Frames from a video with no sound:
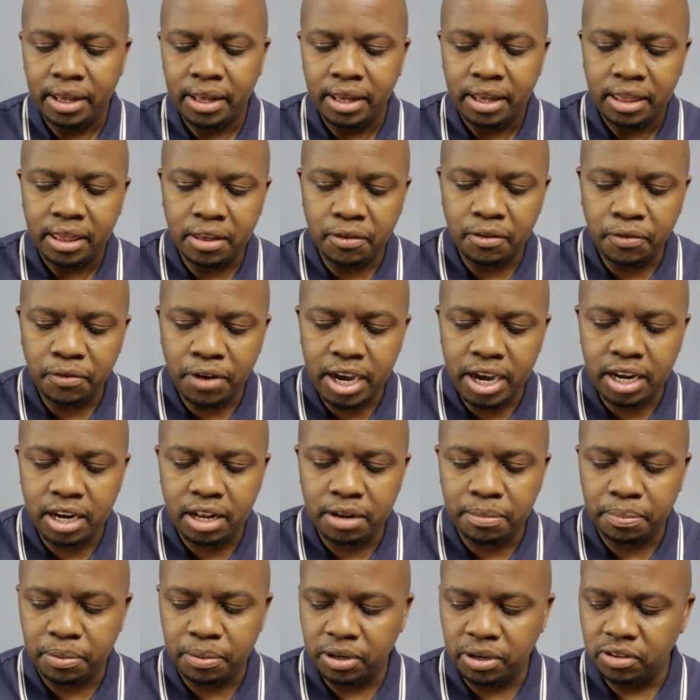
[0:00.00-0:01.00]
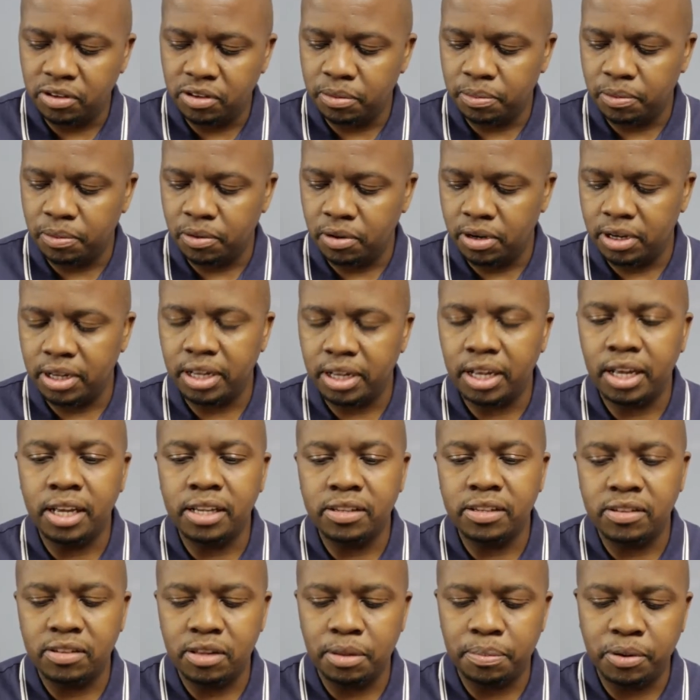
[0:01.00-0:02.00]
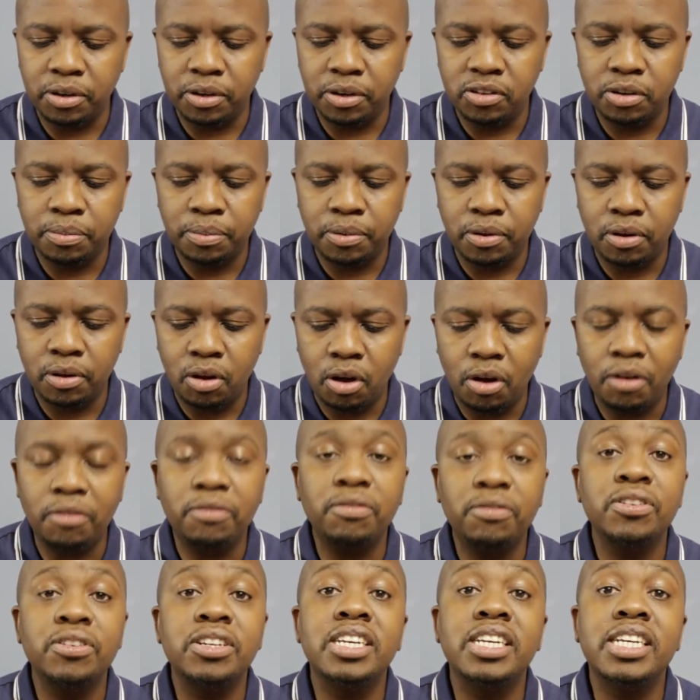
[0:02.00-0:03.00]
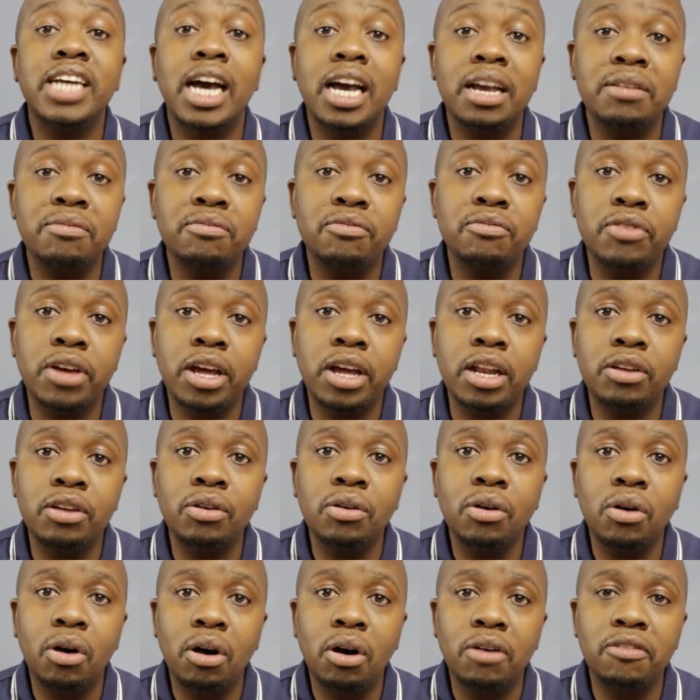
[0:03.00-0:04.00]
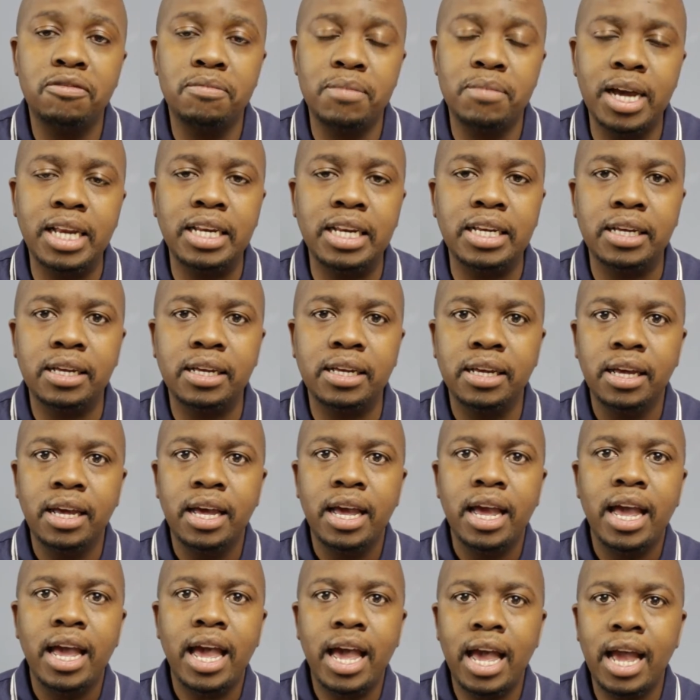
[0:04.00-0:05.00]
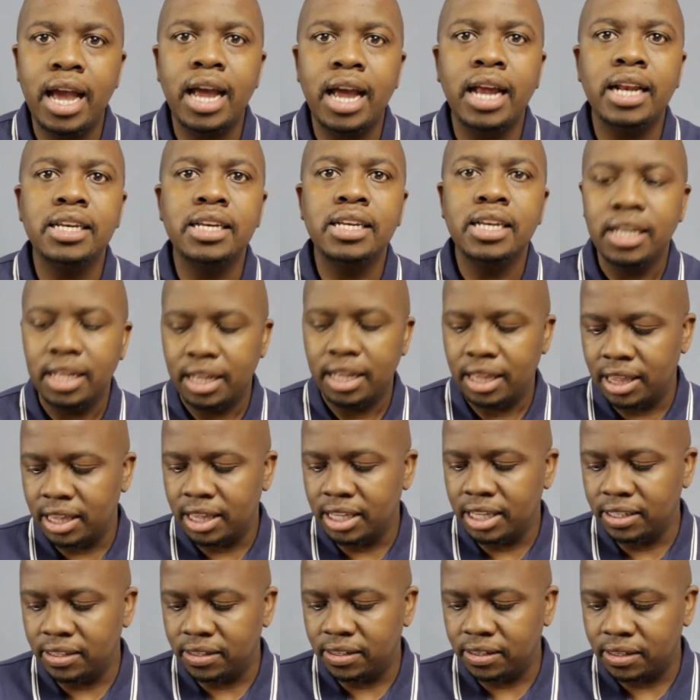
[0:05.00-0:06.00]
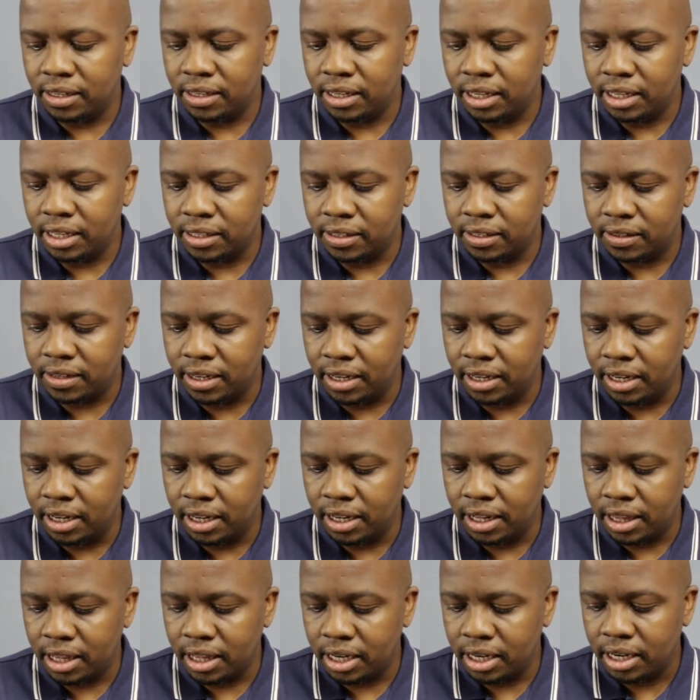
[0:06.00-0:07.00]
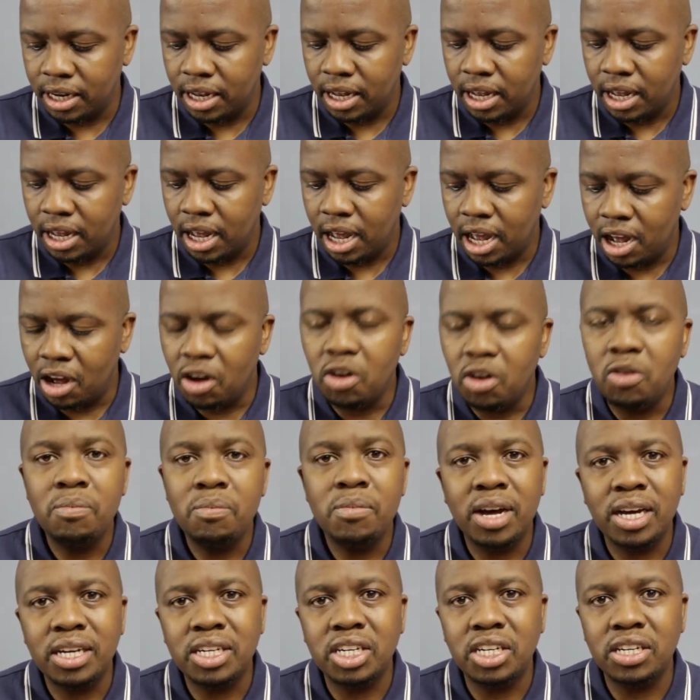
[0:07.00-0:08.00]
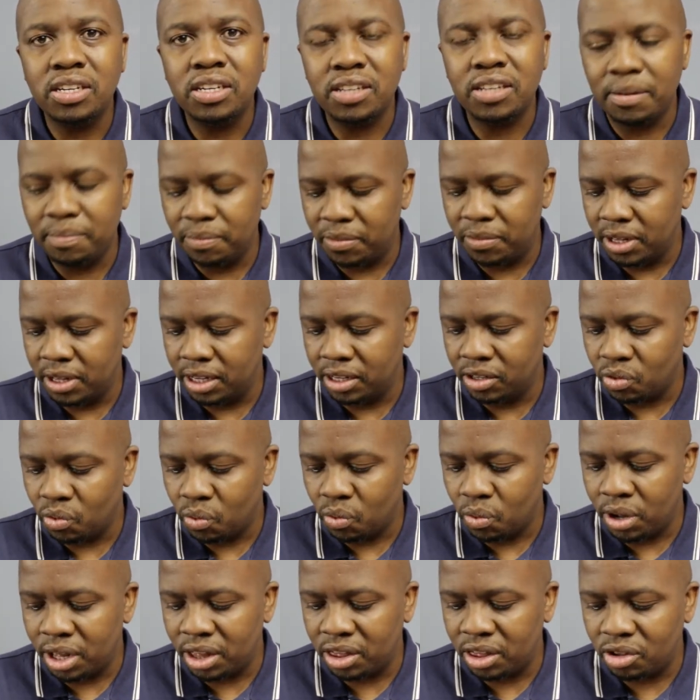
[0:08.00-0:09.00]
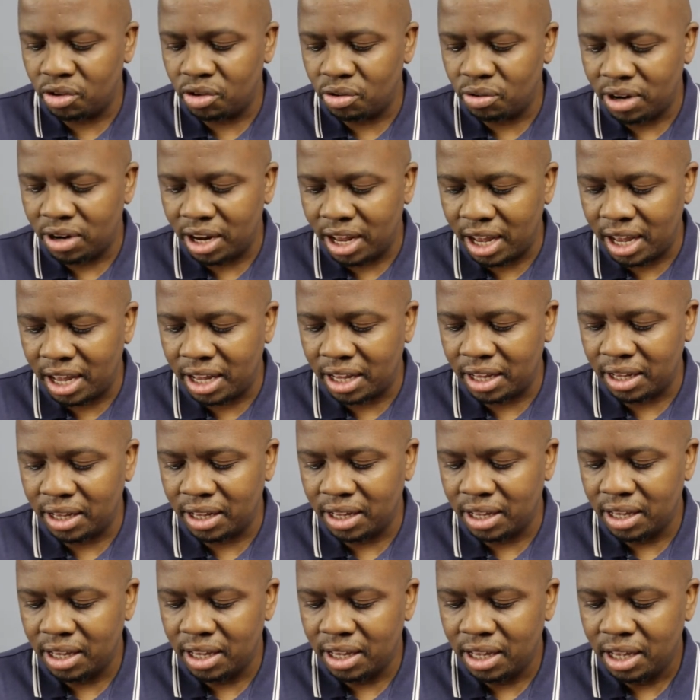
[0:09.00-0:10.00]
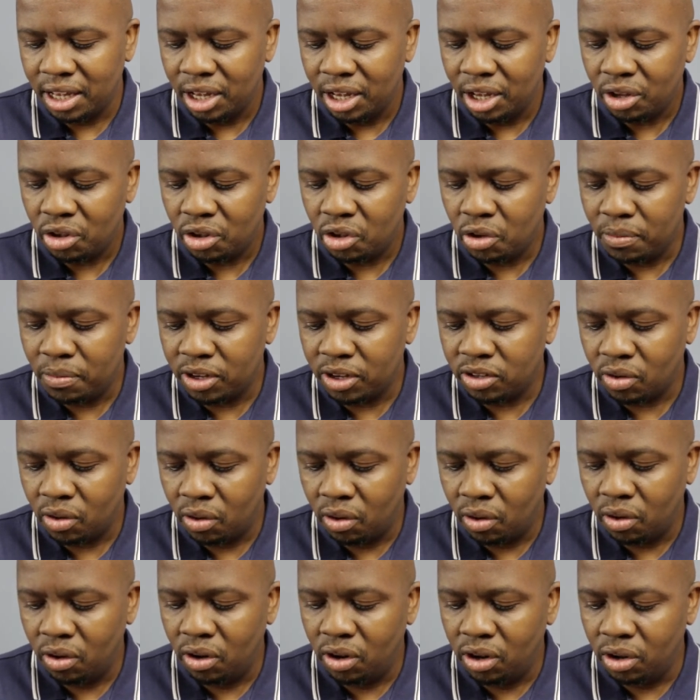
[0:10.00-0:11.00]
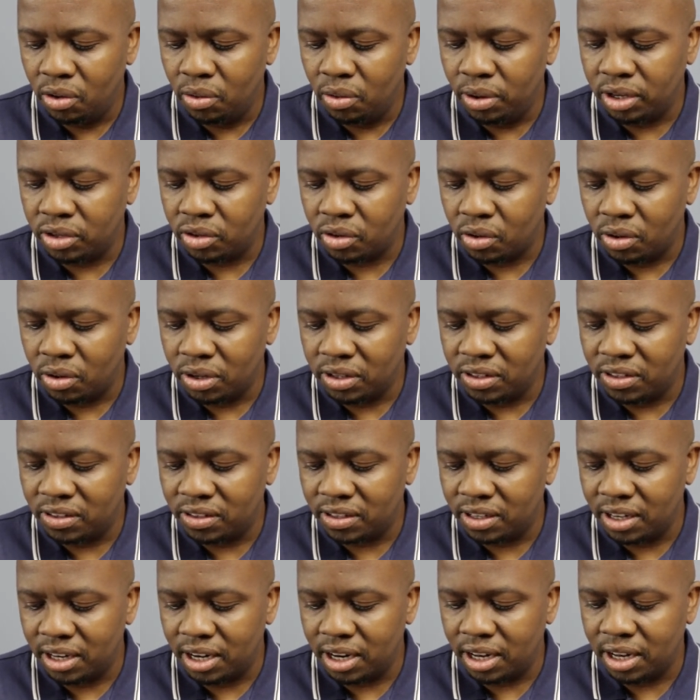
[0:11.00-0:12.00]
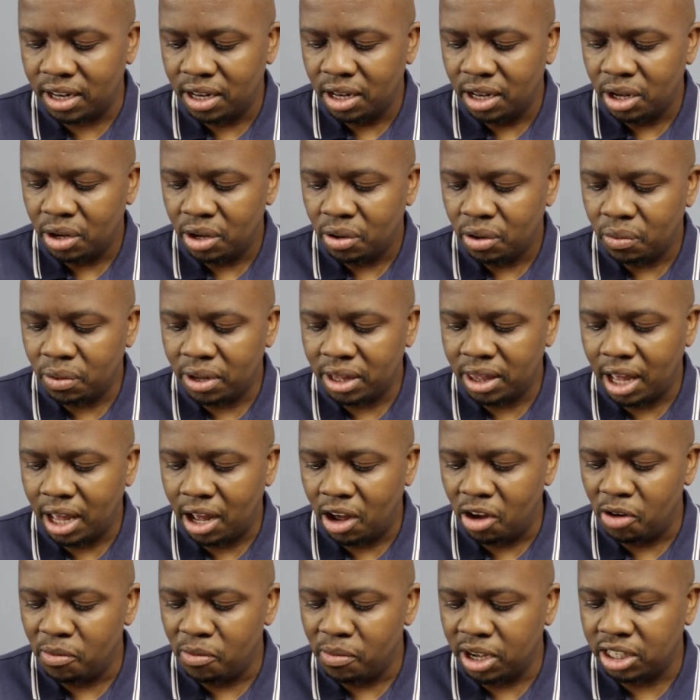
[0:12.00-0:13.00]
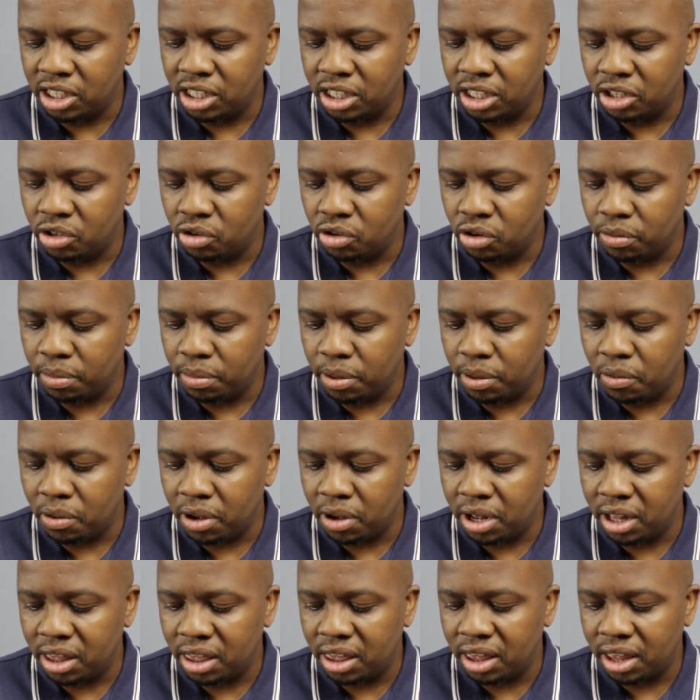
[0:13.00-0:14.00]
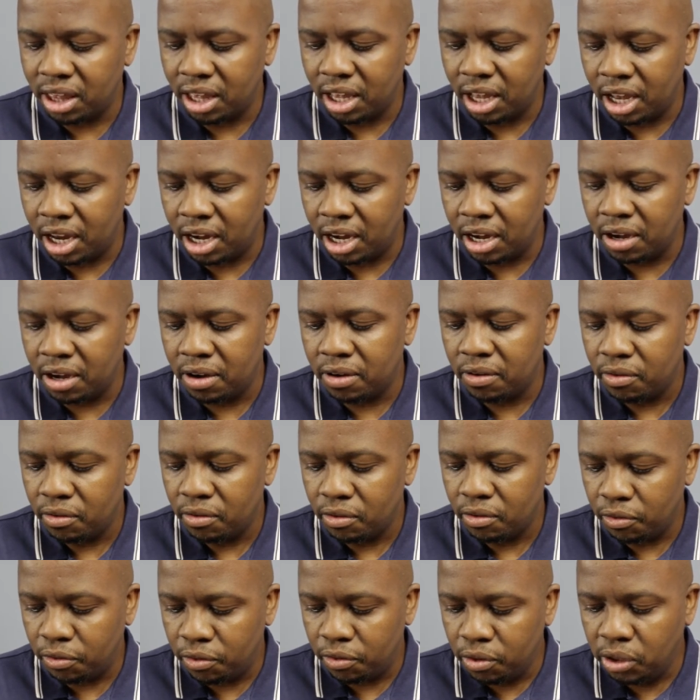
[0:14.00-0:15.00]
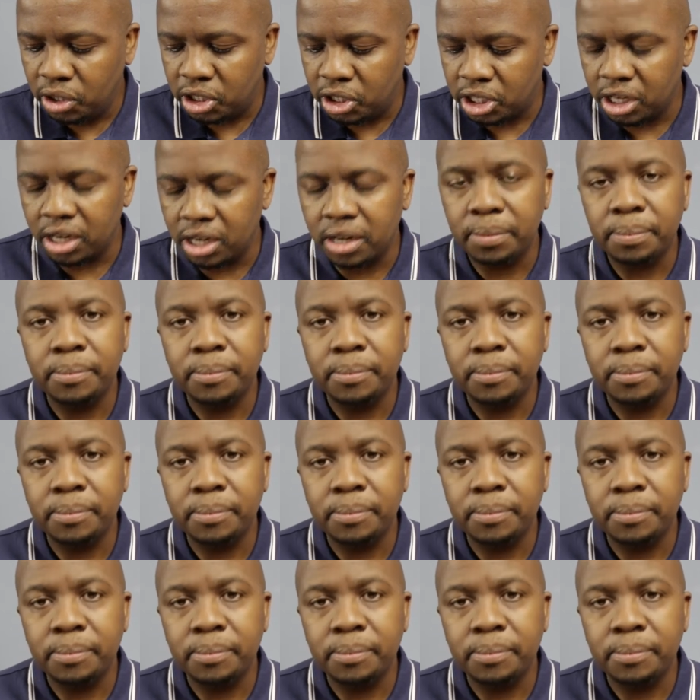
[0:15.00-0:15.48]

The final principle is the principle of time value of money. And this is saying that how much something is worth today, you must always consider with how much it will be worth in future.